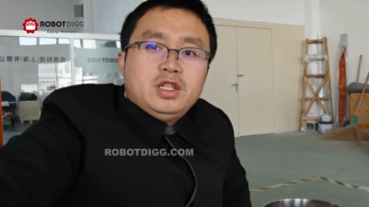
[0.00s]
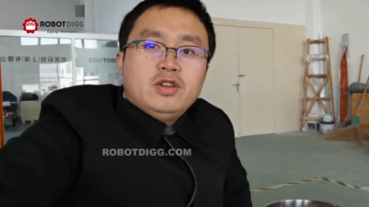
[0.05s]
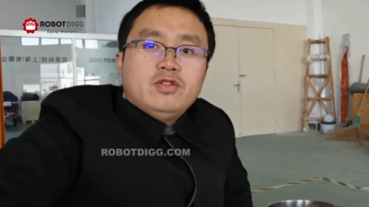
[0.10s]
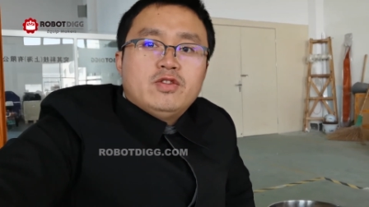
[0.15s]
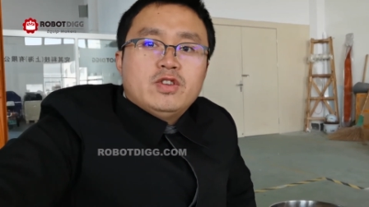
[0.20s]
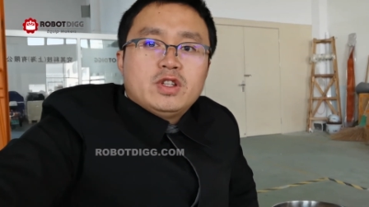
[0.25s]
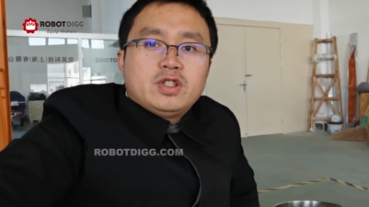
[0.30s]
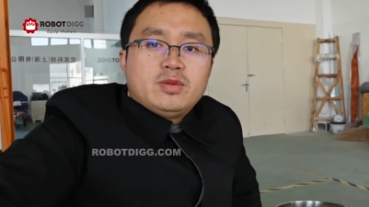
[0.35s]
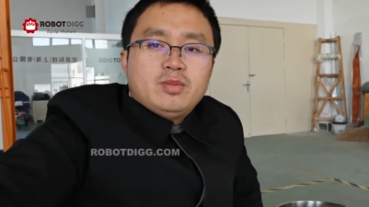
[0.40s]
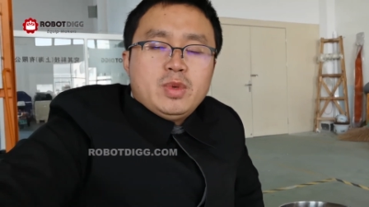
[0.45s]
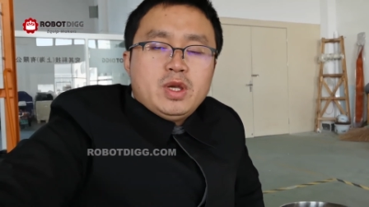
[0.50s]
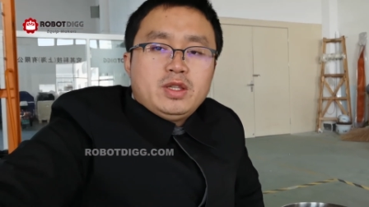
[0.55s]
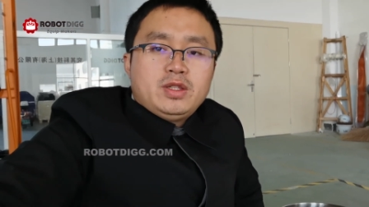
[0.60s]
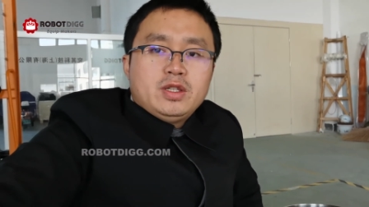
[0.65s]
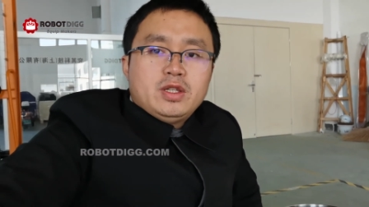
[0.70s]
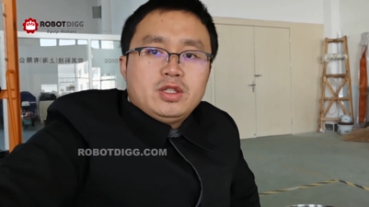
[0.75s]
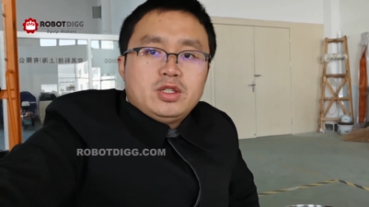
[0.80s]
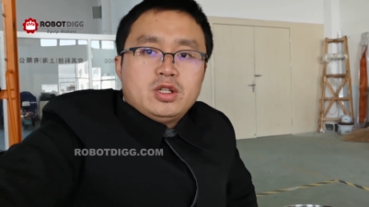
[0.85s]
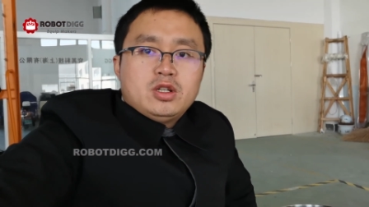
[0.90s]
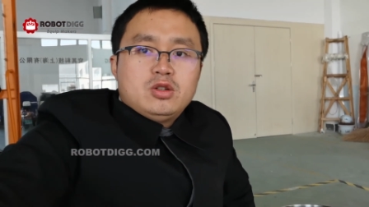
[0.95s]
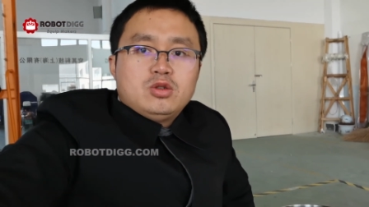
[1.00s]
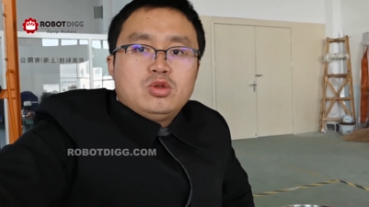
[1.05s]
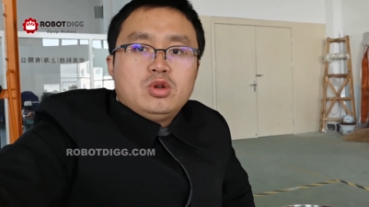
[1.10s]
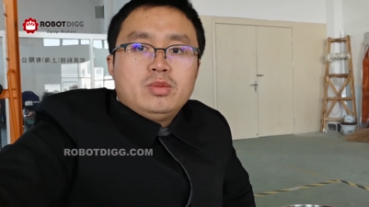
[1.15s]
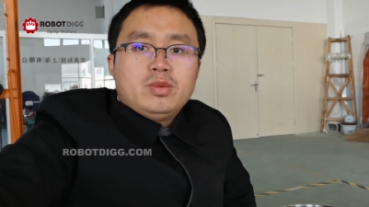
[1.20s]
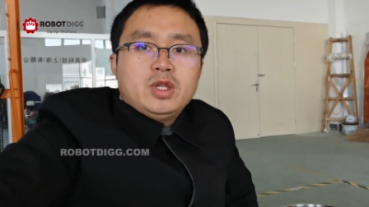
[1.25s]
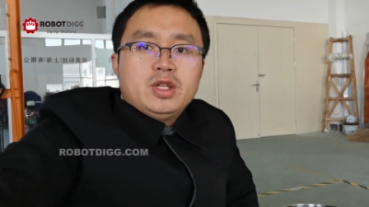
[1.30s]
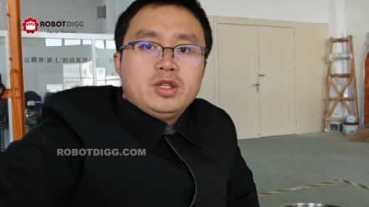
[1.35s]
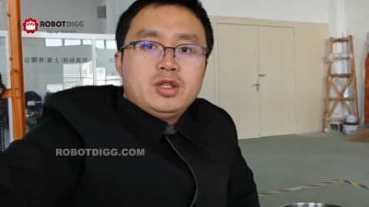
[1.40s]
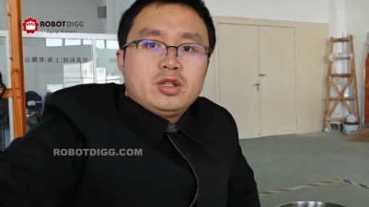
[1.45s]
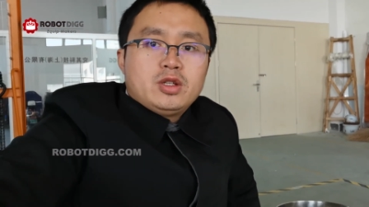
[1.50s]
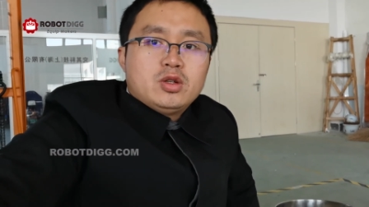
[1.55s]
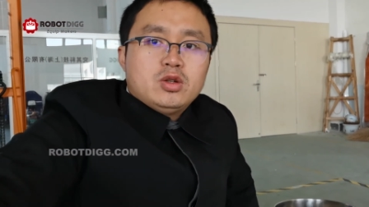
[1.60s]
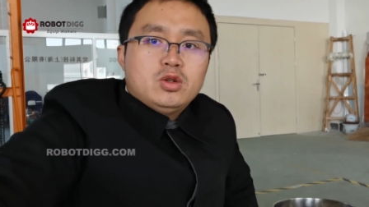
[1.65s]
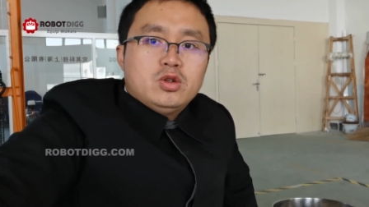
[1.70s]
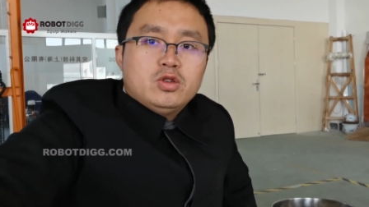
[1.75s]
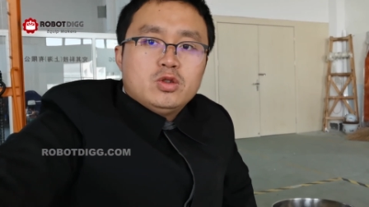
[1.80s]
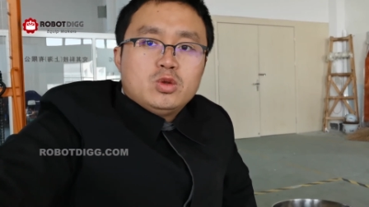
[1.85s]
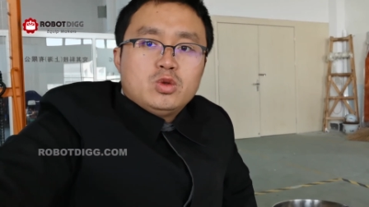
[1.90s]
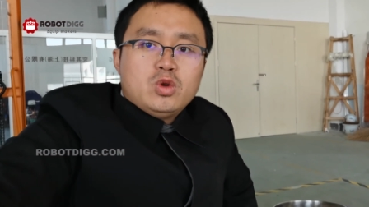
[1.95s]
leave us message on RobotDigg
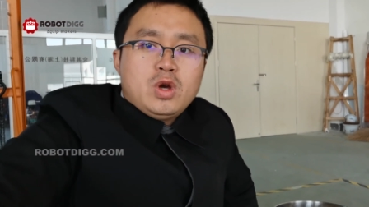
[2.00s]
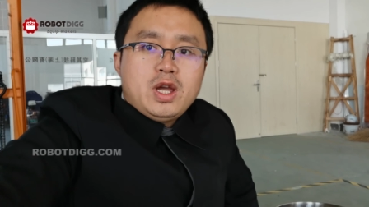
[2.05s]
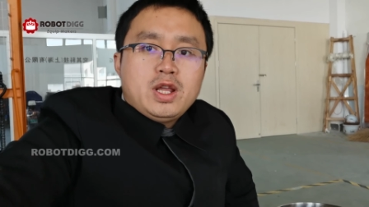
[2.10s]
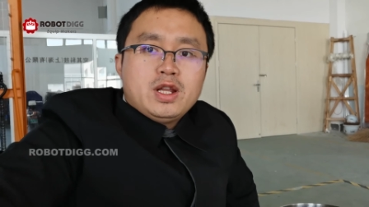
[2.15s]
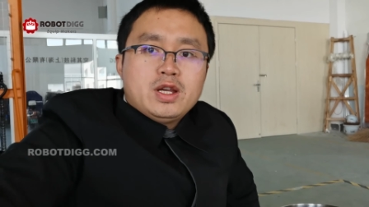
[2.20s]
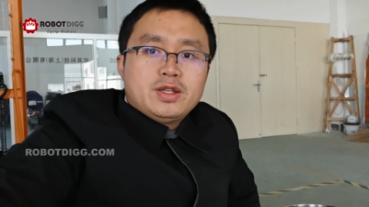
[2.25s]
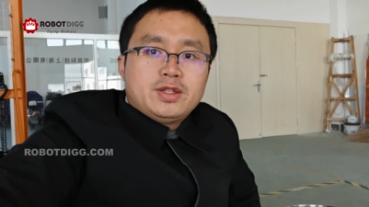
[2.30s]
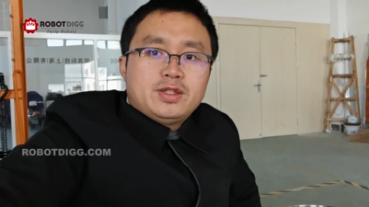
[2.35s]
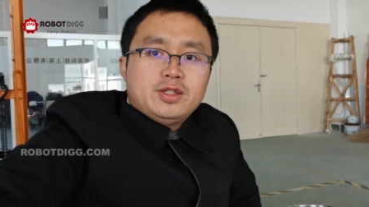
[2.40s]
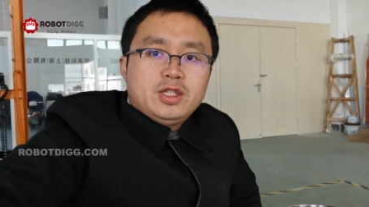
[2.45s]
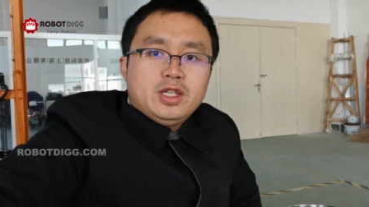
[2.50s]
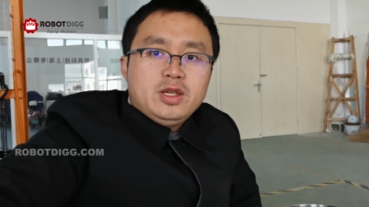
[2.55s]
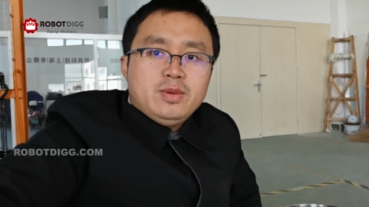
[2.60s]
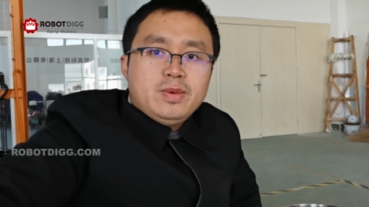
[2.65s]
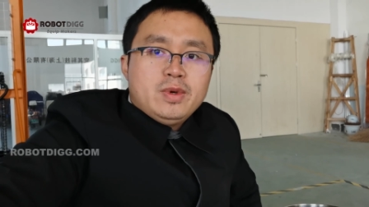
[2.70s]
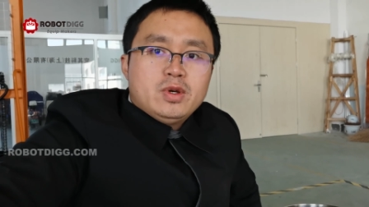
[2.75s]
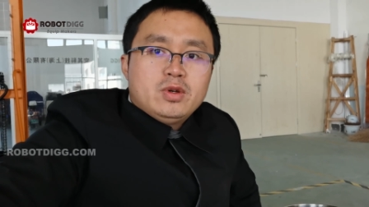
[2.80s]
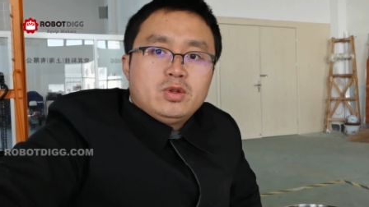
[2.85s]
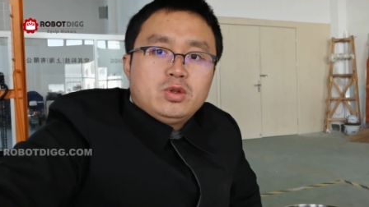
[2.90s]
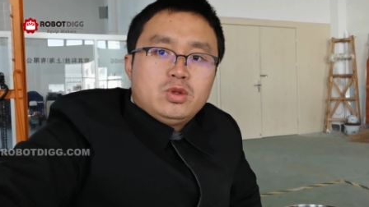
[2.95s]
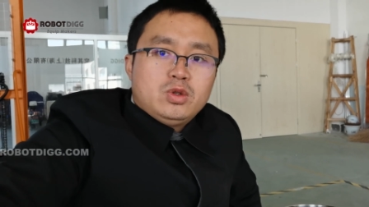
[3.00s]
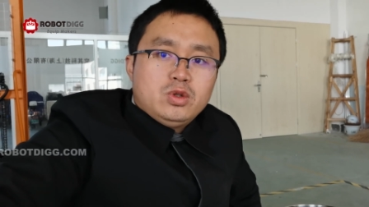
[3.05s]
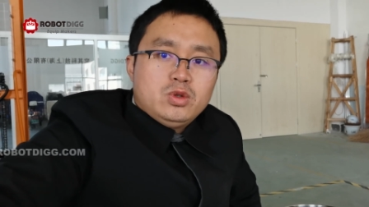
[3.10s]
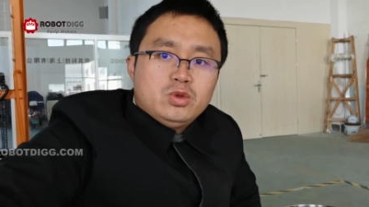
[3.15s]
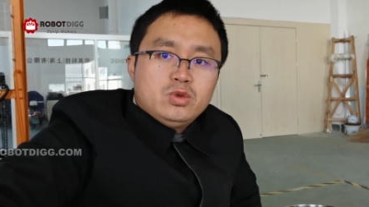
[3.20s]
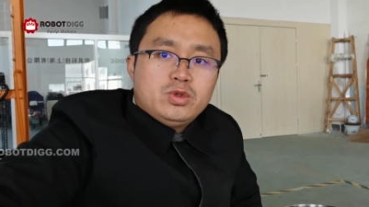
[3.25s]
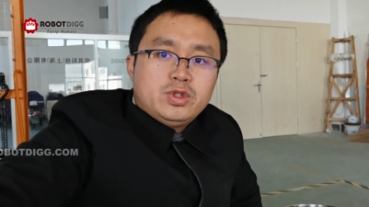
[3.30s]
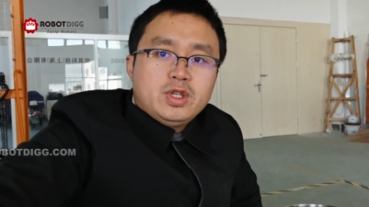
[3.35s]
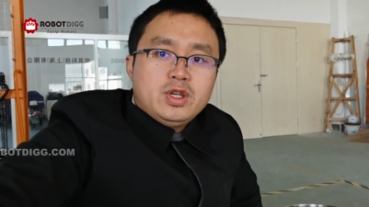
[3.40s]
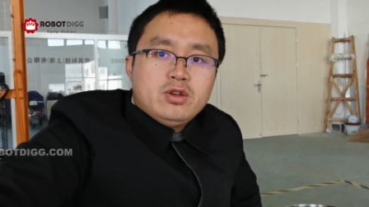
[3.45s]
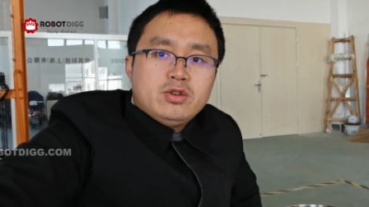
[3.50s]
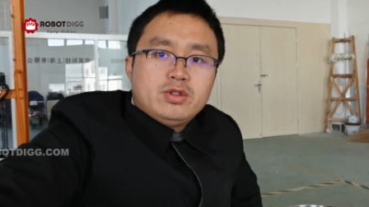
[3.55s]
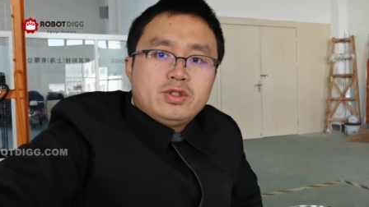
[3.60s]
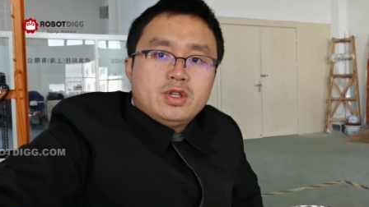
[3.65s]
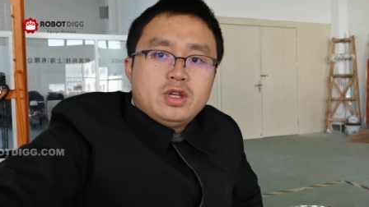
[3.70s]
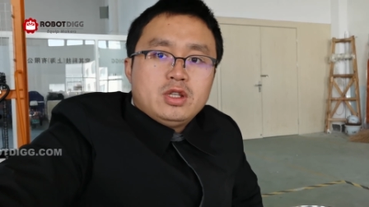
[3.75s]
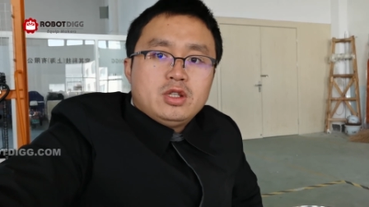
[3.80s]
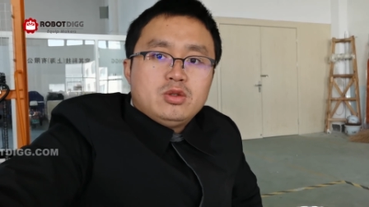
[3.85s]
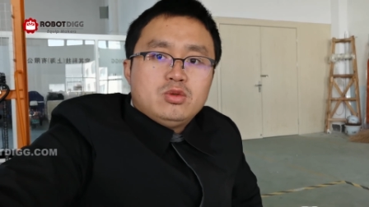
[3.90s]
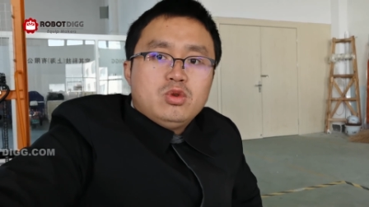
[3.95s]
or write us email to
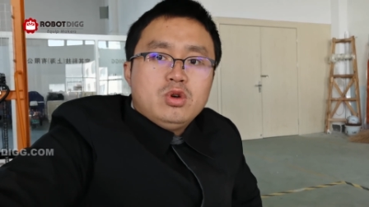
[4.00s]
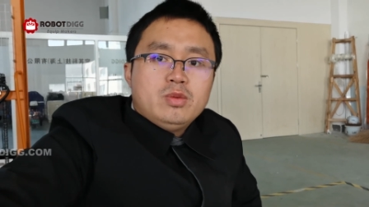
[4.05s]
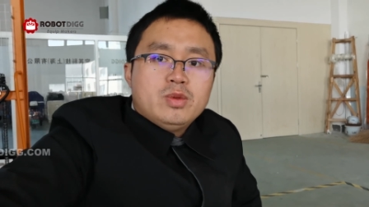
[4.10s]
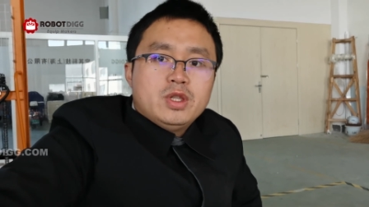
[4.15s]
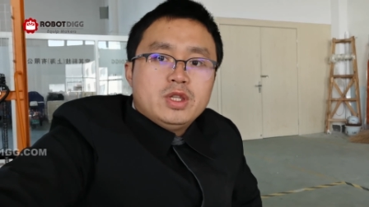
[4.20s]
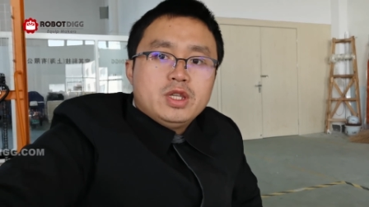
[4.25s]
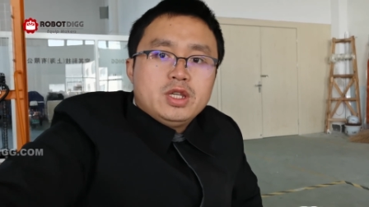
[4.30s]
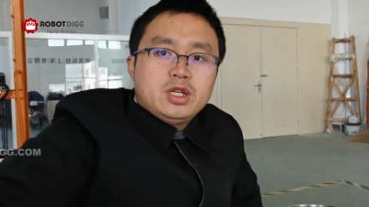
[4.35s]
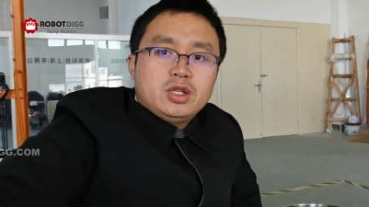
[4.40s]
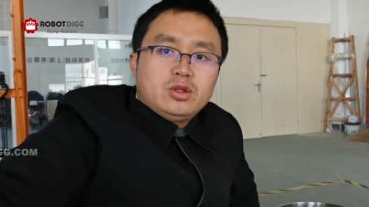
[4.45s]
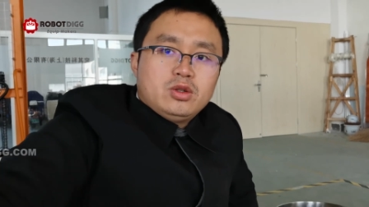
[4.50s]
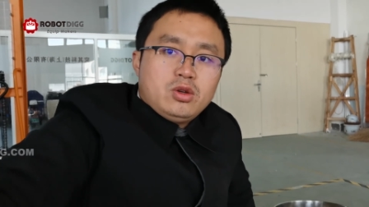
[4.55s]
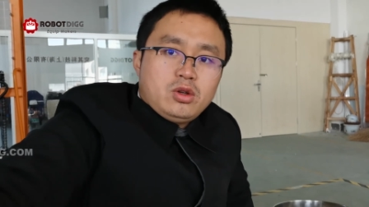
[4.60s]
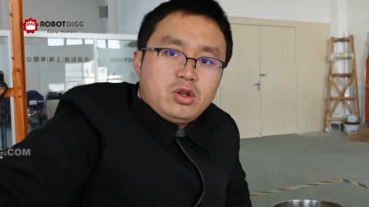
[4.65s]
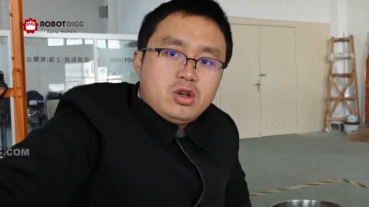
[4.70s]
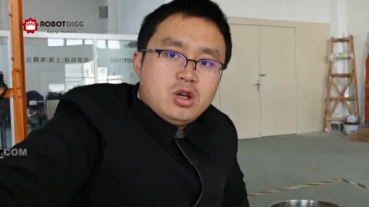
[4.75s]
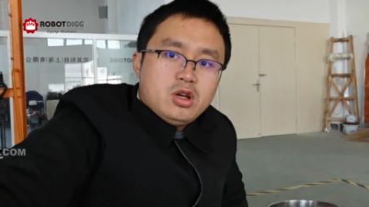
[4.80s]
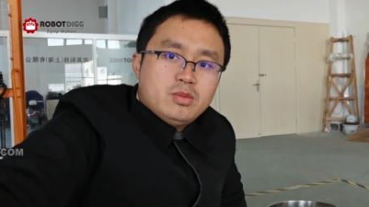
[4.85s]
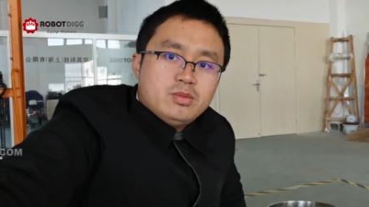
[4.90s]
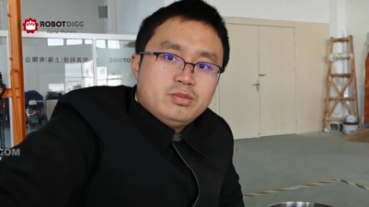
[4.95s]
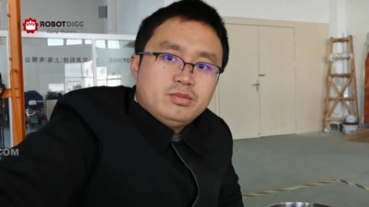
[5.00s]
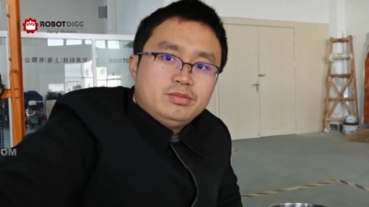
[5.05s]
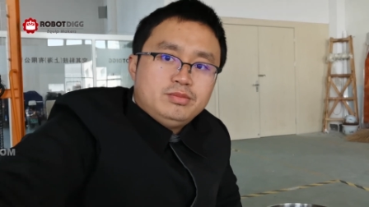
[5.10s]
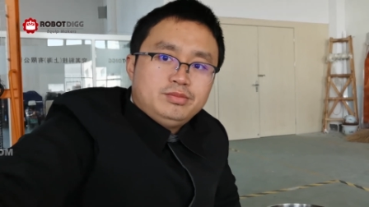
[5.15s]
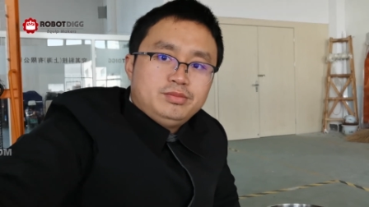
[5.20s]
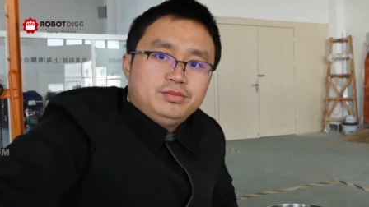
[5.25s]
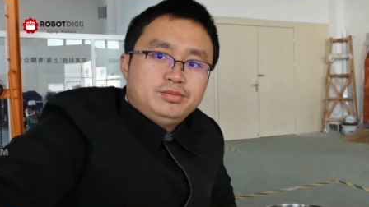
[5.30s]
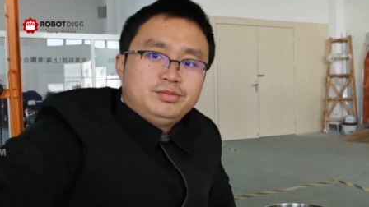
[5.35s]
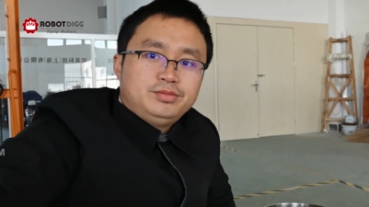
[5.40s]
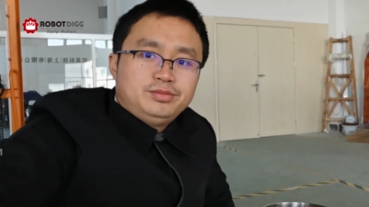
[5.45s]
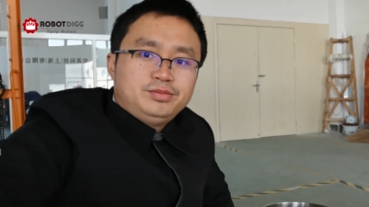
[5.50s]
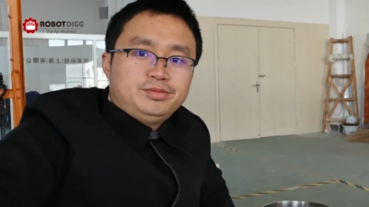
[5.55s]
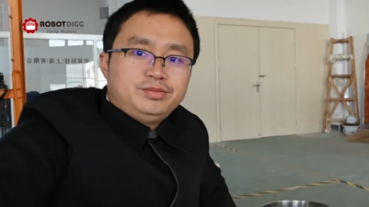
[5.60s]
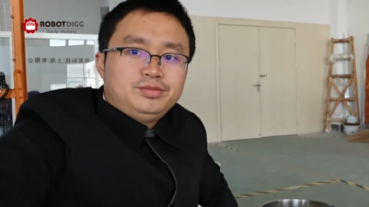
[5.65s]
sales at robotdigg.com.